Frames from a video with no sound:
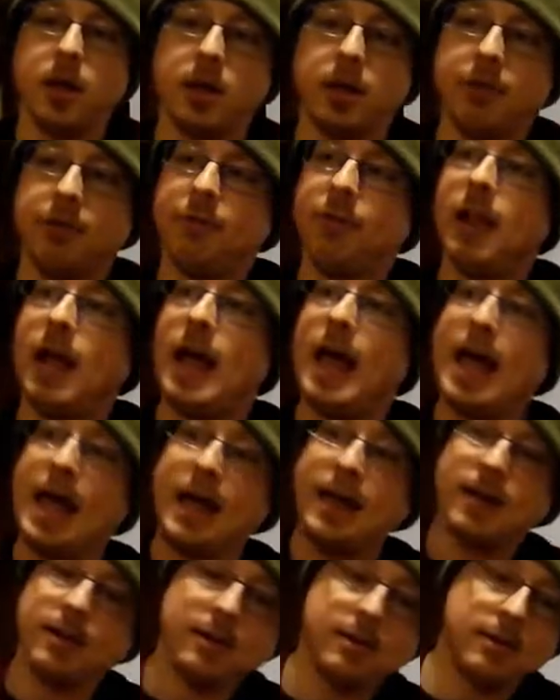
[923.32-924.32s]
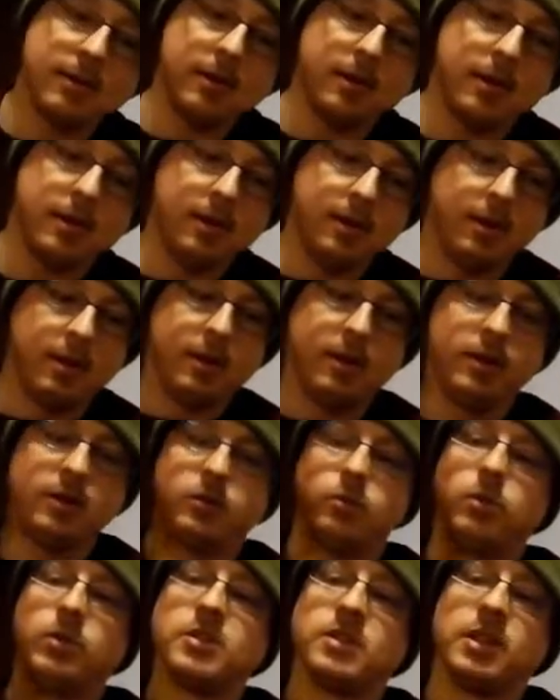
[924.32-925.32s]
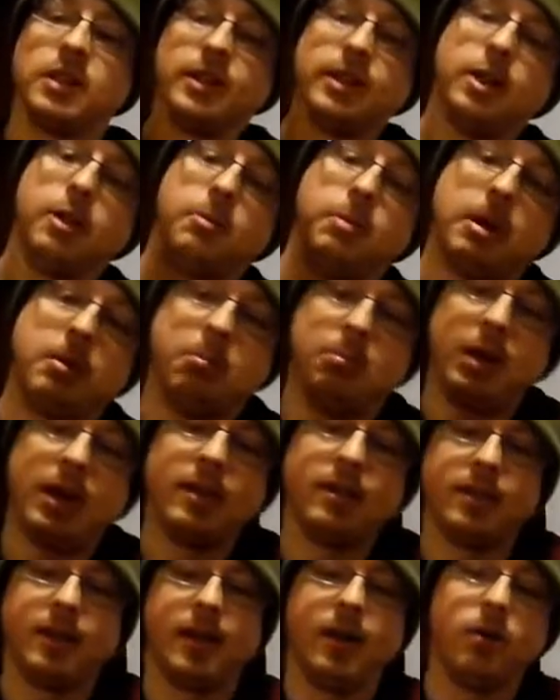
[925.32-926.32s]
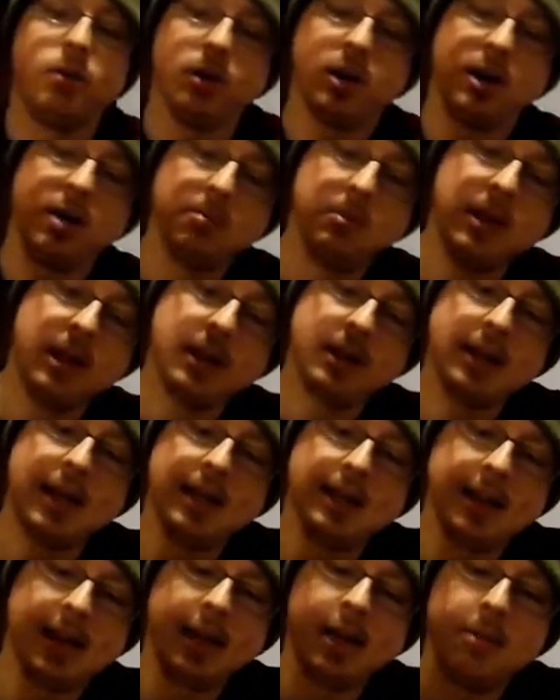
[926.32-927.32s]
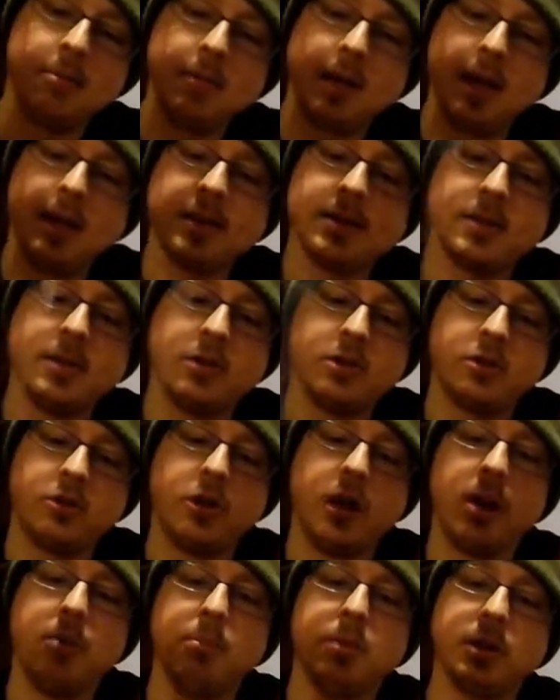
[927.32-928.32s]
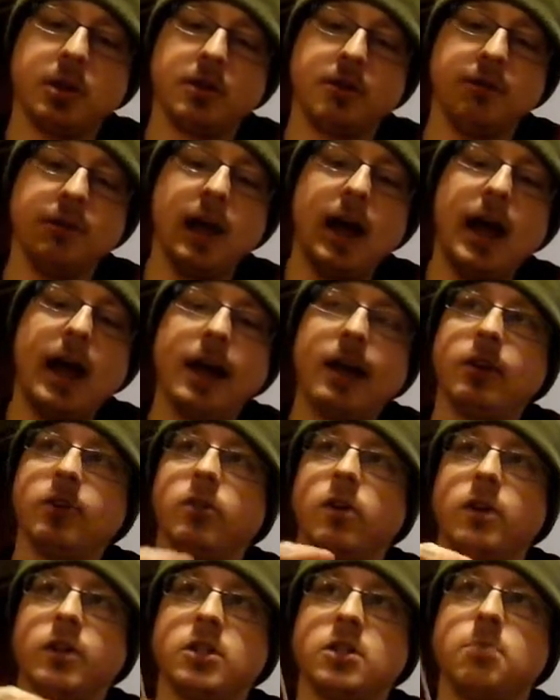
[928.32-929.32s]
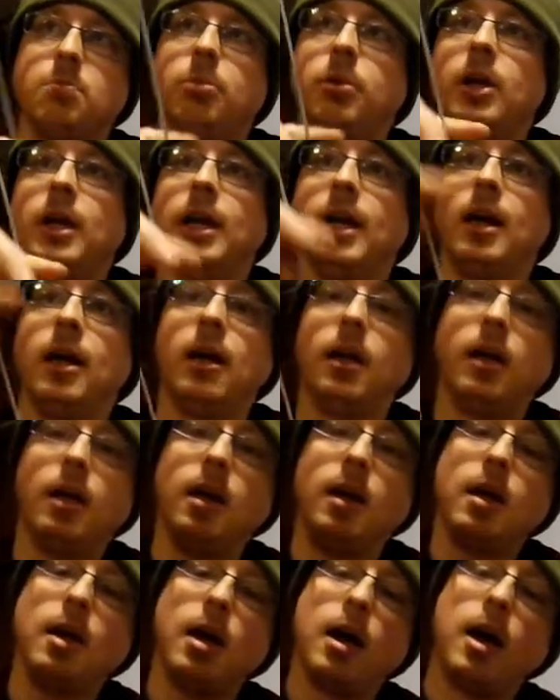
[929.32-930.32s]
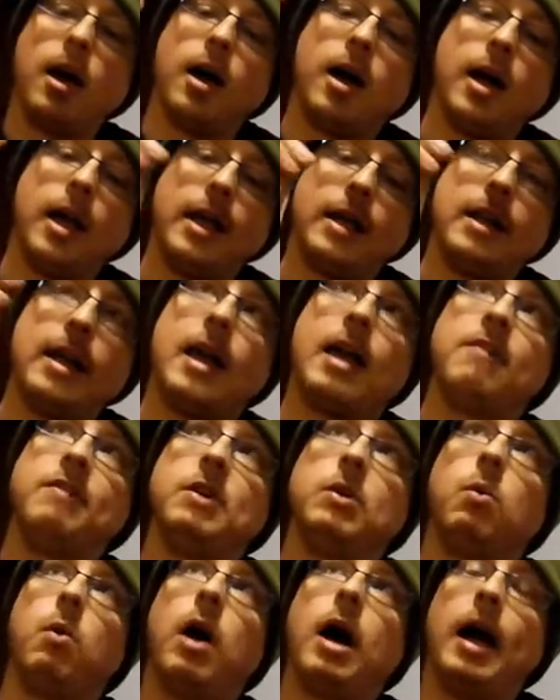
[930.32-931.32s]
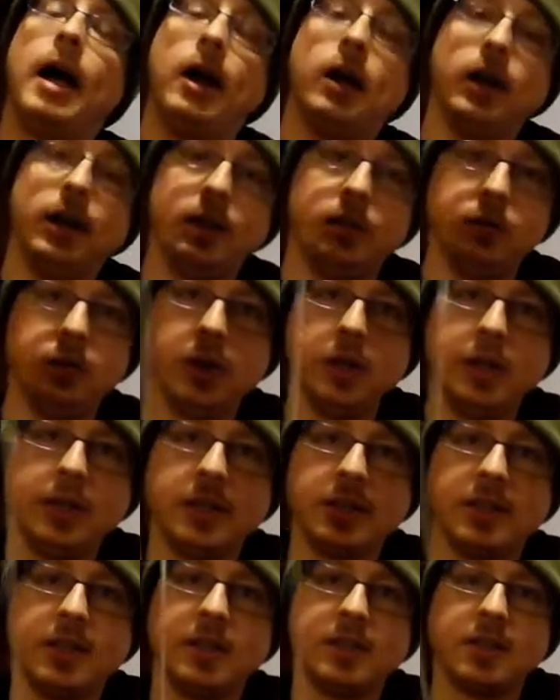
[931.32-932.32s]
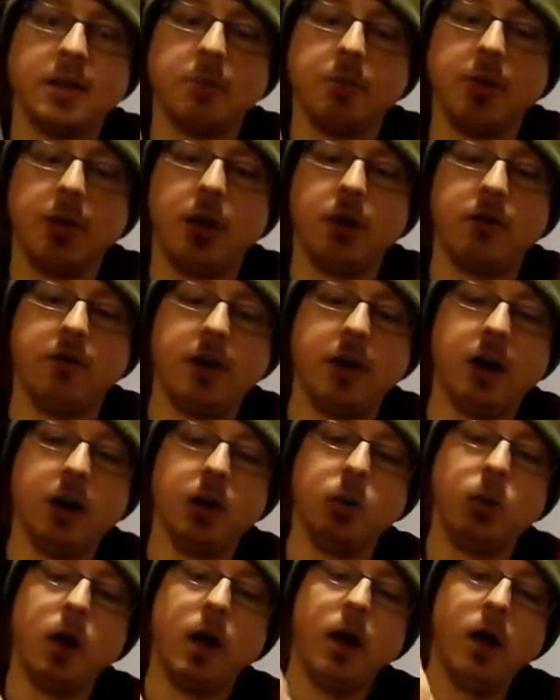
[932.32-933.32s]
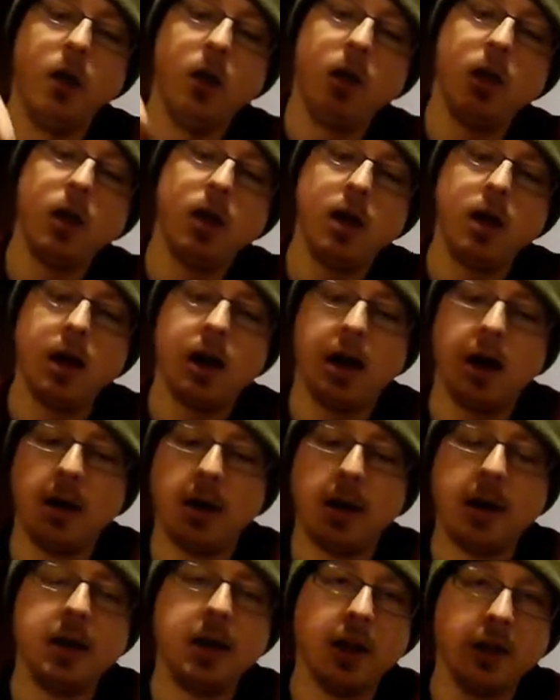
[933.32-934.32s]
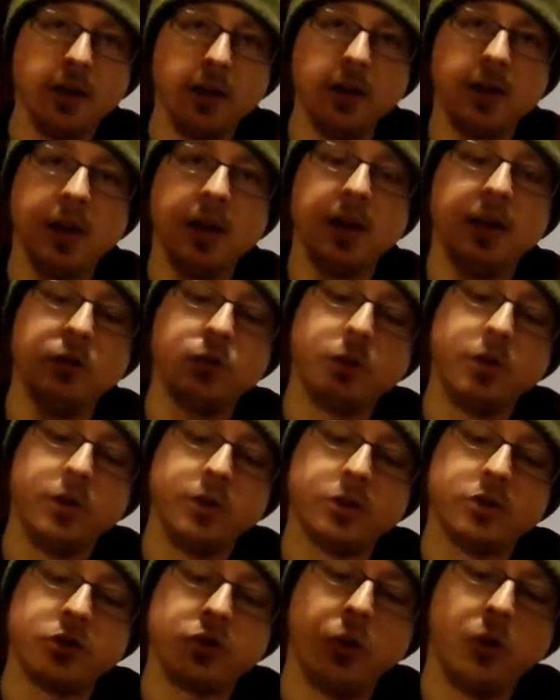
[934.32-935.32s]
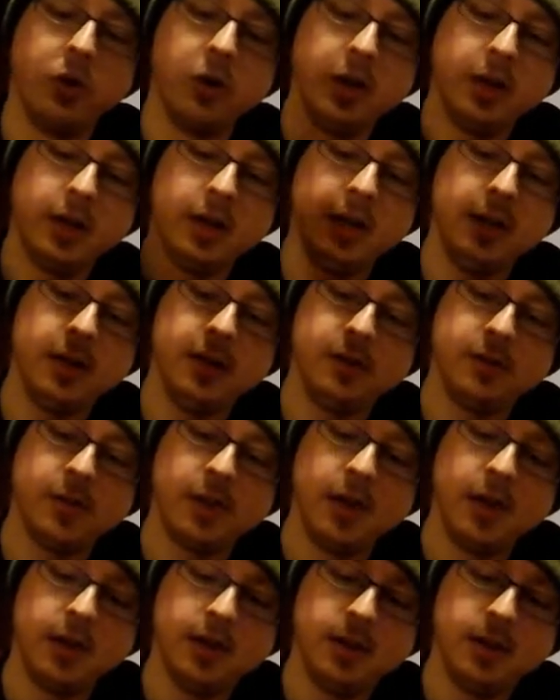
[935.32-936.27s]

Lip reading: The flag, this one's a little bit bent. They don't come like that. They come nice and straight, but the flag is on a spring and a heavy wire. It really sits up there very well. Another thing is when you're storing these